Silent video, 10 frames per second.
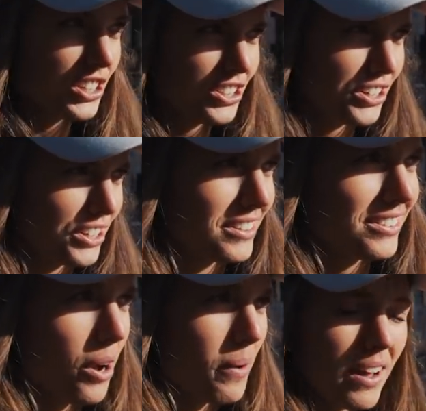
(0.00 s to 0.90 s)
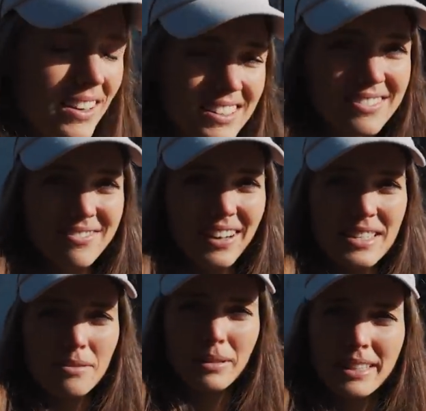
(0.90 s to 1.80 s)
just gonna go out and
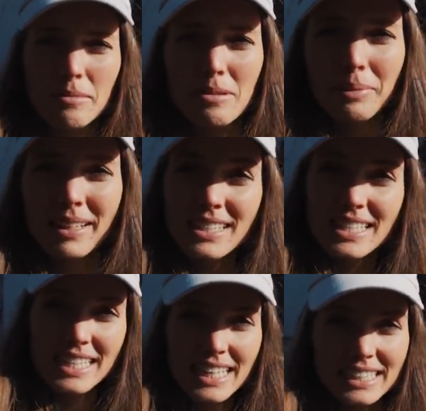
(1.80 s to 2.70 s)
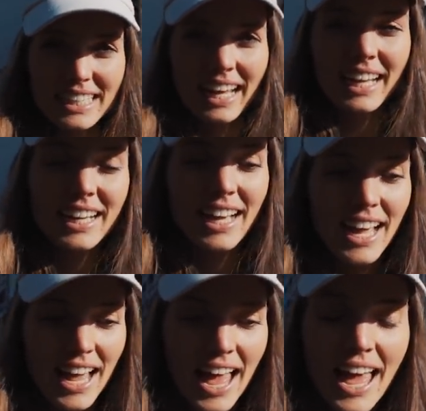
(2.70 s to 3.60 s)
find some really yummy places to eat today.
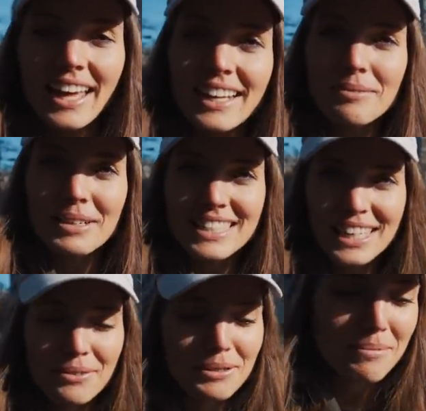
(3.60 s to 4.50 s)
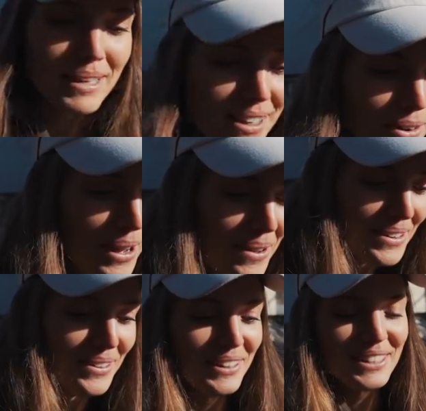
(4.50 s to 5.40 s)
And I'm gonna take you with me. Oh,
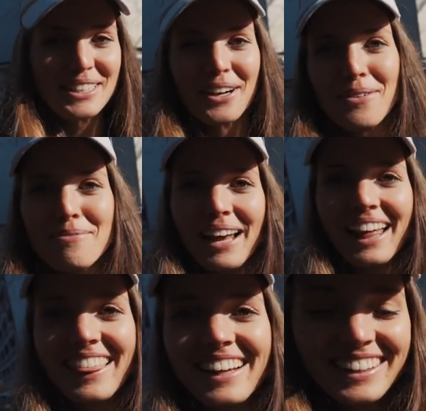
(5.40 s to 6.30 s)
you're still in bed.